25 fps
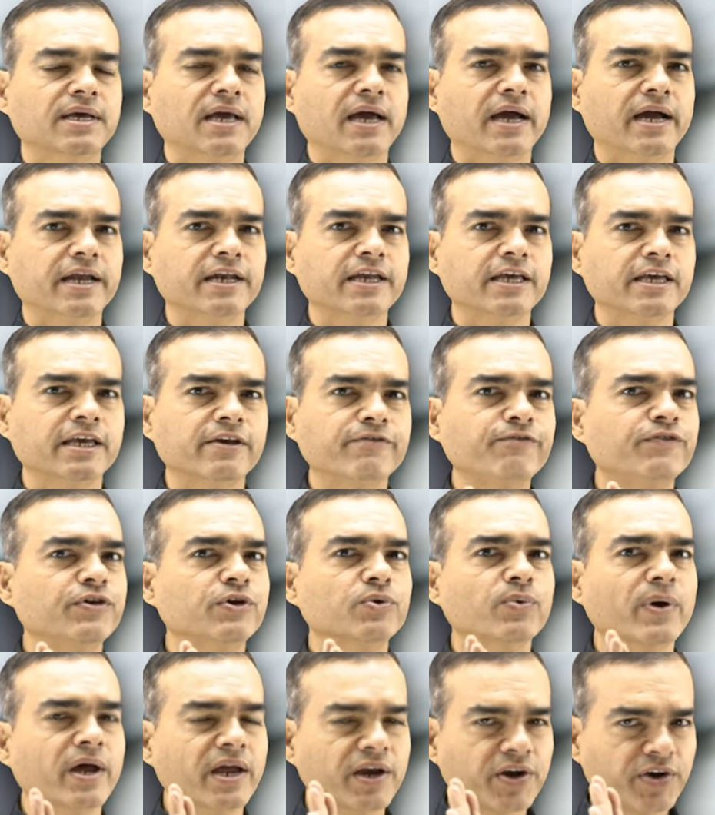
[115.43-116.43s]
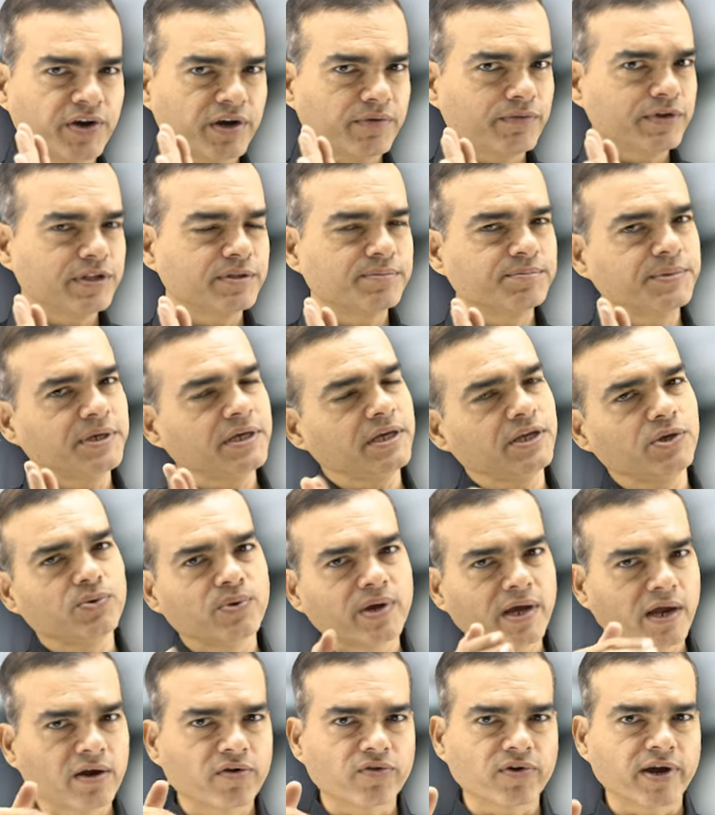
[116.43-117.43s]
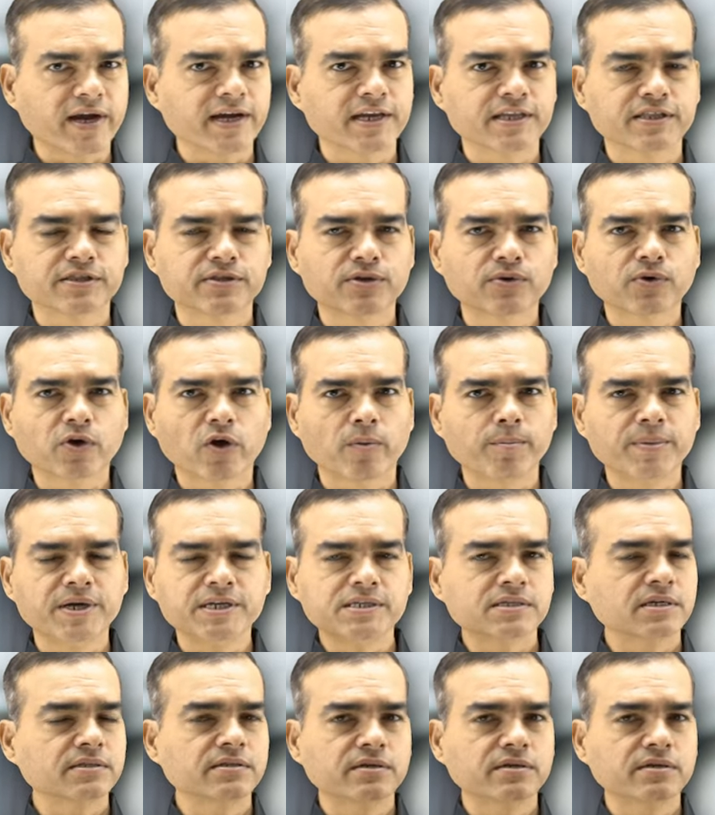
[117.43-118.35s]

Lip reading: And if you agree with me, you can write in the comments.